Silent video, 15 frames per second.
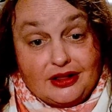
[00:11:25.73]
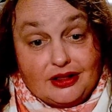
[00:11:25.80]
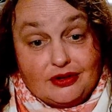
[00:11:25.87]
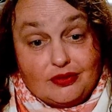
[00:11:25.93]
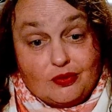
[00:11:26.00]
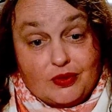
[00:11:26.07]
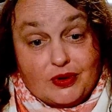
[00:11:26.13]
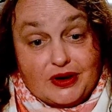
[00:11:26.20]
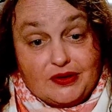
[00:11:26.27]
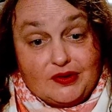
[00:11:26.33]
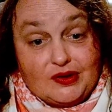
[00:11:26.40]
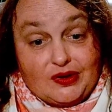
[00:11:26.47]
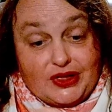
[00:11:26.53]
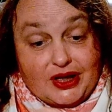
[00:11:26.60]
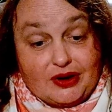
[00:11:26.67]

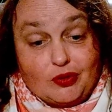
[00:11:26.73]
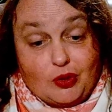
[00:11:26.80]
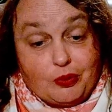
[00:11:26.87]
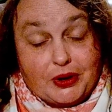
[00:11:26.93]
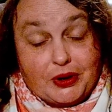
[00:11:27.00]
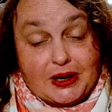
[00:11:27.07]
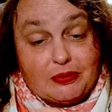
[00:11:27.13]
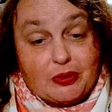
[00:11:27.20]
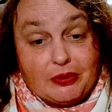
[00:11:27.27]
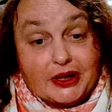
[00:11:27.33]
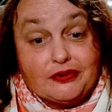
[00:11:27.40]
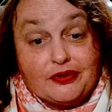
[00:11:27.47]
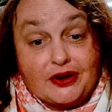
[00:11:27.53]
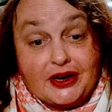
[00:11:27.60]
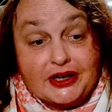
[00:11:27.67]
they will probably
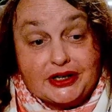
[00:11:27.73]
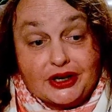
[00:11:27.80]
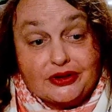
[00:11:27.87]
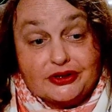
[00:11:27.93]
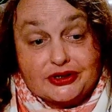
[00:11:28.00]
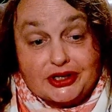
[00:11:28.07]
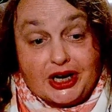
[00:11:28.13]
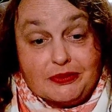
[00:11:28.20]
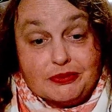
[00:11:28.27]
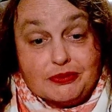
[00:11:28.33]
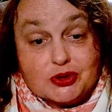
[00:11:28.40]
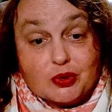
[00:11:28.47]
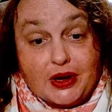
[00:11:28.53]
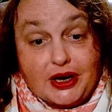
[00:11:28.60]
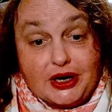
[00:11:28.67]
find other times
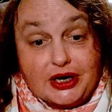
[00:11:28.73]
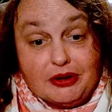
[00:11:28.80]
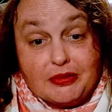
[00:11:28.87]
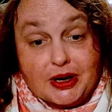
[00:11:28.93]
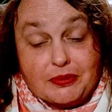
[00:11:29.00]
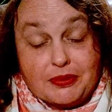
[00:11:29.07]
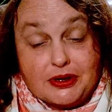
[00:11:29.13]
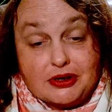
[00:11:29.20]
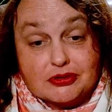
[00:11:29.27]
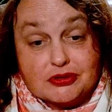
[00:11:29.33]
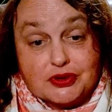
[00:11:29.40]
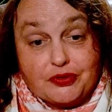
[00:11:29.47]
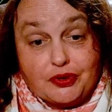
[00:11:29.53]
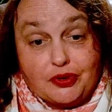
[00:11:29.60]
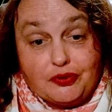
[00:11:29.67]
when it might be
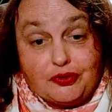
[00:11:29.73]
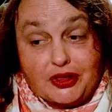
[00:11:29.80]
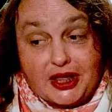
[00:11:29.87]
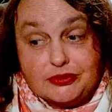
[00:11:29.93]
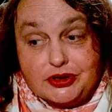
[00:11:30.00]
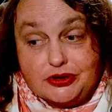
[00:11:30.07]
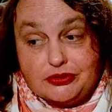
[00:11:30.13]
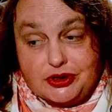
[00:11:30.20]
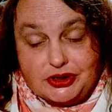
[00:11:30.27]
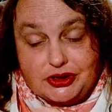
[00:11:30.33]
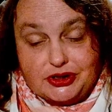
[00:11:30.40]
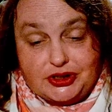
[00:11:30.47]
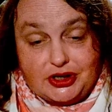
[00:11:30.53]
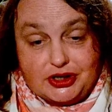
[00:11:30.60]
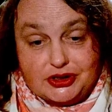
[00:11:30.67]
useful for them to just
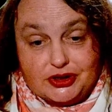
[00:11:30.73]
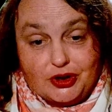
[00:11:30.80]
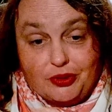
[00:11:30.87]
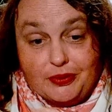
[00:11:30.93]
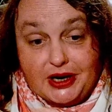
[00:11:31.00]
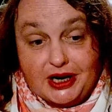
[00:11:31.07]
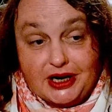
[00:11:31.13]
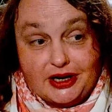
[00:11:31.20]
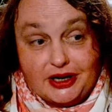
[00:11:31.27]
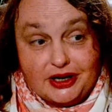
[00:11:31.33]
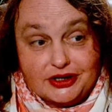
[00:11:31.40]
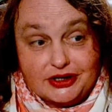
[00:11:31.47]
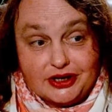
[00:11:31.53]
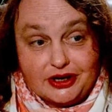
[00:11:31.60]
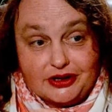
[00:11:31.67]
exterminate an
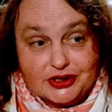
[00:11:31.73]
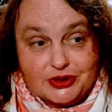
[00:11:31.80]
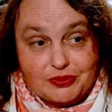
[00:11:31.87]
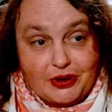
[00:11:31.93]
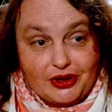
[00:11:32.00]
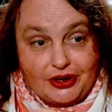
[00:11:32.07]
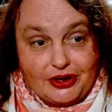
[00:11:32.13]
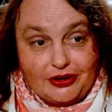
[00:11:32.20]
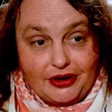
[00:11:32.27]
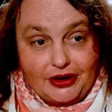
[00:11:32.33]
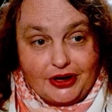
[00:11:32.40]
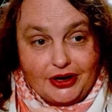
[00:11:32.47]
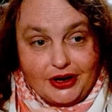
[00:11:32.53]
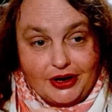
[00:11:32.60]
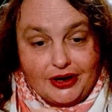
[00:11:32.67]
entire small
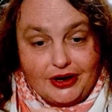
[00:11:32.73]
area